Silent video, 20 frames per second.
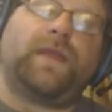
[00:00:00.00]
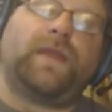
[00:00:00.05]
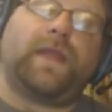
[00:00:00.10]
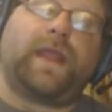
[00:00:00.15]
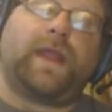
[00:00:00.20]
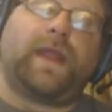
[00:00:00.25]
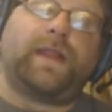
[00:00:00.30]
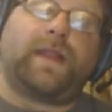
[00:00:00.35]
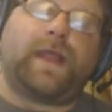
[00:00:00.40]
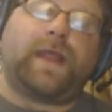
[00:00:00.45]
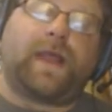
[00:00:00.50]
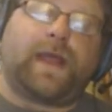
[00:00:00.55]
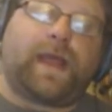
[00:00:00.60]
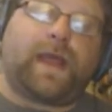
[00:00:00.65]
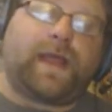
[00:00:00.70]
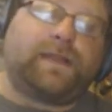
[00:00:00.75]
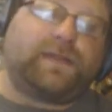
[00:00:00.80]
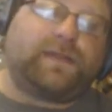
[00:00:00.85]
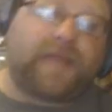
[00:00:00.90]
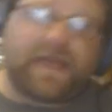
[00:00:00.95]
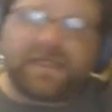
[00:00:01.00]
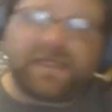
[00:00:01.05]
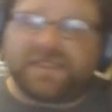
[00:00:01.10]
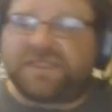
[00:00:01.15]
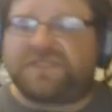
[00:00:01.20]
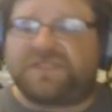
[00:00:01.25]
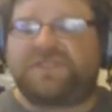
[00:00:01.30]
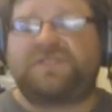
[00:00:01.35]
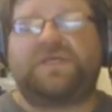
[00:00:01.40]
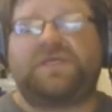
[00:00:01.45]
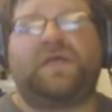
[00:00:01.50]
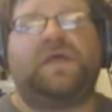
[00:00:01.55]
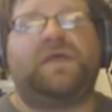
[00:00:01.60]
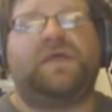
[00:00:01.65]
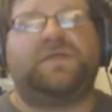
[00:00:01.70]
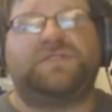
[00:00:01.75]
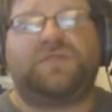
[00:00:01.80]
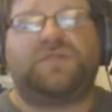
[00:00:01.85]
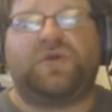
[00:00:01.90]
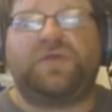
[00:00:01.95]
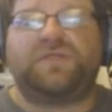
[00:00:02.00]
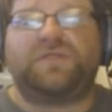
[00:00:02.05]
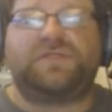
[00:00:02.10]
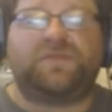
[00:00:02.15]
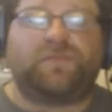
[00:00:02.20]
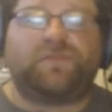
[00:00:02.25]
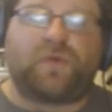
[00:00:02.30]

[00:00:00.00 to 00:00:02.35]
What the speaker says: And I'd like to show you some